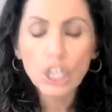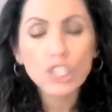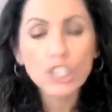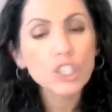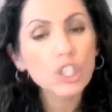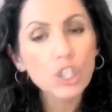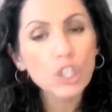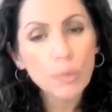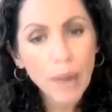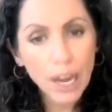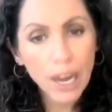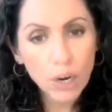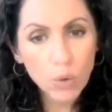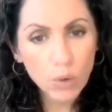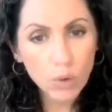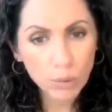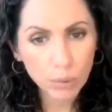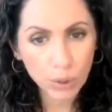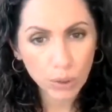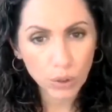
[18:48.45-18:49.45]
So no matter
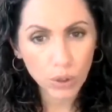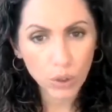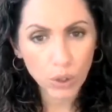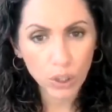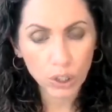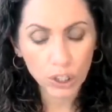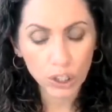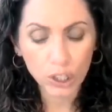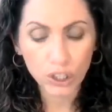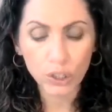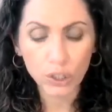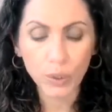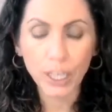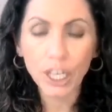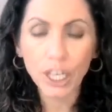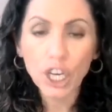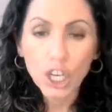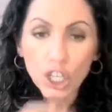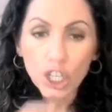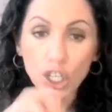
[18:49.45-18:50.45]
what protocol you're doing,
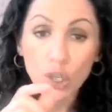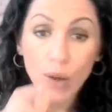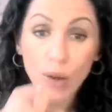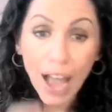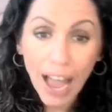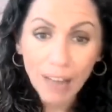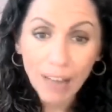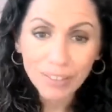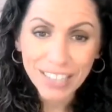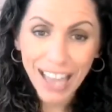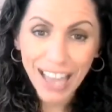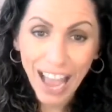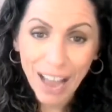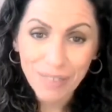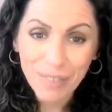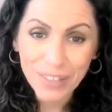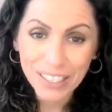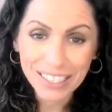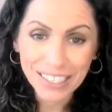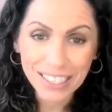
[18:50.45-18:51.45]
you have to
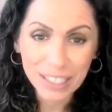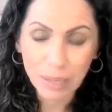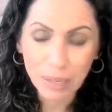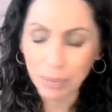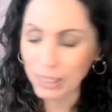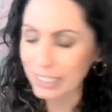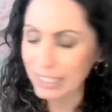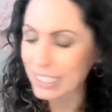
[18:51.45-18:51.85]
have the discipline.